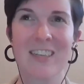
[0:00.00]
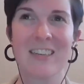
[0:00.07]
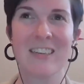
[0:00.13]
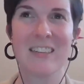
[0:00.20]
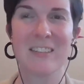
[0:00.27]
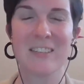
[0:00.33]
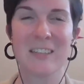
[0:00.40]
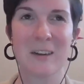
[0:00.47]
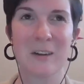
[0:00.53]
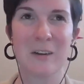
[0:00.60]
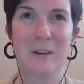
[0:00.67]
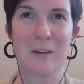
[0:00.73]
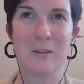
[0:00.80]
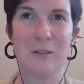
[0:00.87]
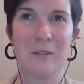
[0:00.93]
And
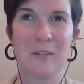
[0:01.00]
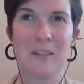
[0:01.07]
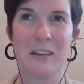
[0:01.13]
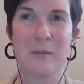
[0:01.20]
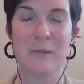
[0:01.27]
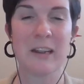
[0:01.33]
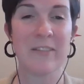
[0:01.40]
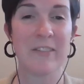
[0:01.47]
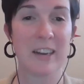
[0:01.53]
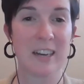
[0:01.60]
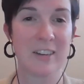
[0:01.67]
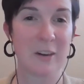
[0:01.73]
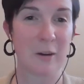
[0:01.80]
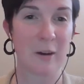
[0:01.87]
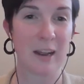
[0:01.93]
so, and we even,
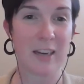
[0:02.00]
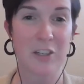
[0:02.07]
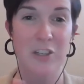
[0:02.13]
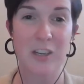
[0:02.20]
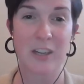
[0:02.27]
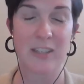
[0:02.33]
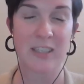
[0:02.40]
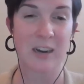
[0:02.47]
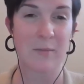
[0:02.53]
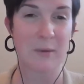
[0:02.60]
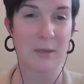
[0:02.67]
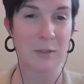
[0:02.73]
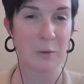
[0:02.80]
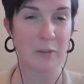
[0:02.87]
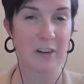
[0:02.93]
had to shut down
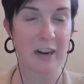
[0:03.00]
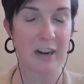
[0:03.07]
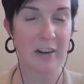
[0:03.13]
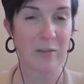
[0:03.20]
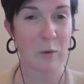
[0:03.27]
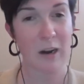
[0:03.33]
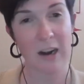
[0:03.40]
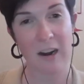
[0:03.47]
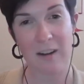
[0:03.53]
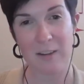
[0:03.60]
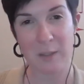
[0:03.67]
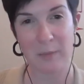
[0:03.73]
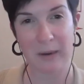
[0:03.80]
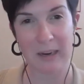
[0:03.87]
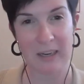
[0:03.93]
because we ran out of warehouse
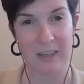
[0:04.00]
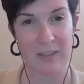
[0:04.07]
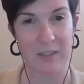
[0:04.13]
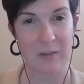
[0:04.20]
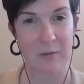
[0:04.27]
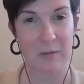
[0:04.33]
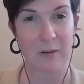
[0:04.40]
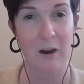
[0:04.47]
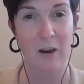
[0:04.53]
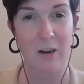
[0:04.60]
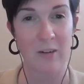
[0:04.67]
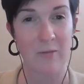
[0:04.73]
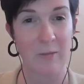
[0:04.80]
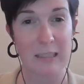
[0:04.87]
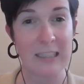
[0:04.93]
space. So
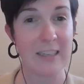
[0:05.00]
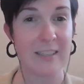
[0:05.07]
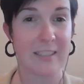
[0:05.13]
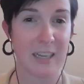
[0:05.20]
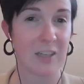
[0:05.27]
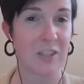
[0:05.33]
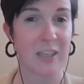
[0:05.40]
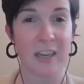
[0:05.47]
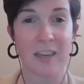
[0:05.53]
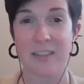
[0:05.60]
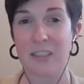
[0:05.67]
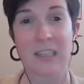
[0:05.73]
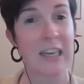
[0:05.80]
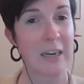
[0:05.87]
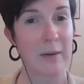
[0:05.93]
our release actually got
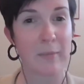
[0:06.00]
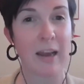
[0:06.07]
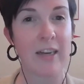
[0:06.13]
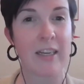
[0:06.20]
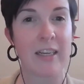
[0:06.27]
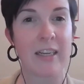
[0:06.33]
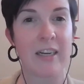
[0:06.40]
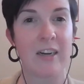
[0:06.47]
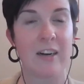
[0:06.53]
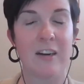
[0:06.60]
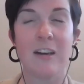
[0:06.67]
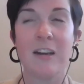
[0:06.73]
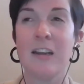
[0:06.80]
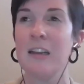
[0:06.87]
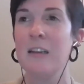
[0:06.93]
delayed about a year.
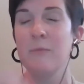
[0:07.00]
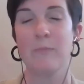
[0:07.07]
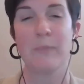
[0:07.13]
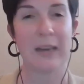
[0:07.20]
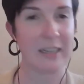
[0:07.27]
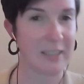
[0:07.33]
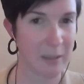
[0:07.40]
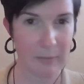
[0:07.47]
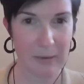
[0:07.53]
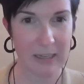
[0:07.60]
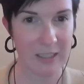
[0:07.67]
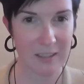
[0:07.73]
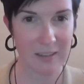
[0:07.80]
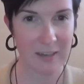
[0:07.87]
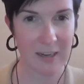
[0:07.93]
Pandemic
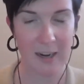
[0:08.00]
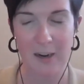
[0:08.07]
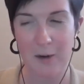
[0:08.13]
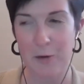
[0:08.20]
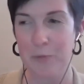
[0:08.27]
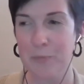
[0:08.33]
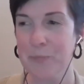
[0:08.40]
didn't help.